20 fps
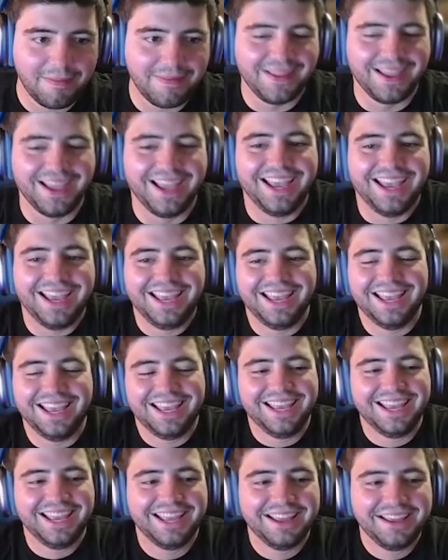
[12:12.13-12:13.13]

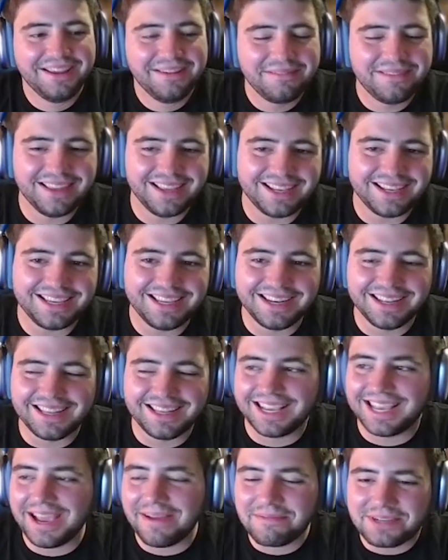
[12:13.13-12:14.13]
Feel like, they
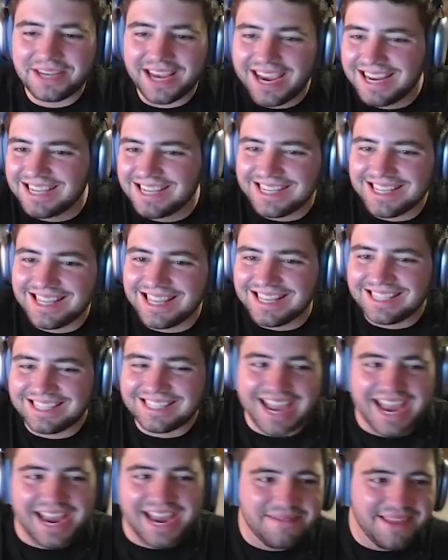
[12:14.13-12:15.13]
kept changing the
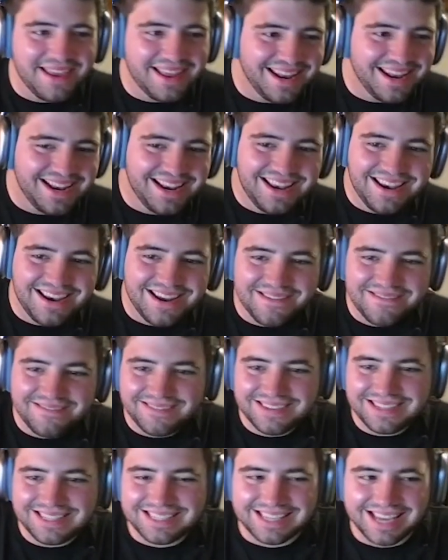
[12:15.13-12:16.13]
time. They didn't know
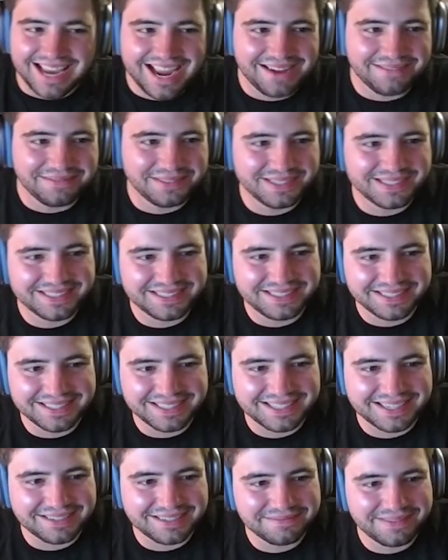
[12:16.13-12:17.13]
what time he was going to
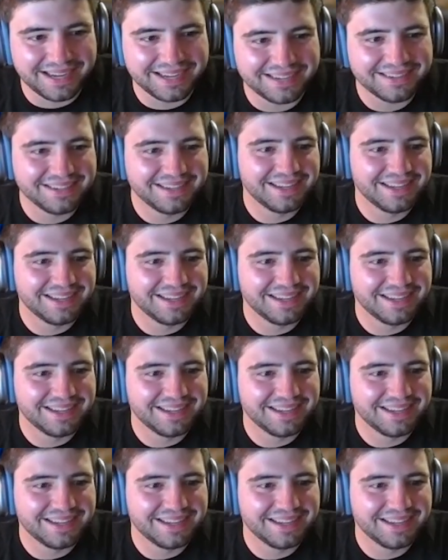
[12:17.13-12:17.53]
come out.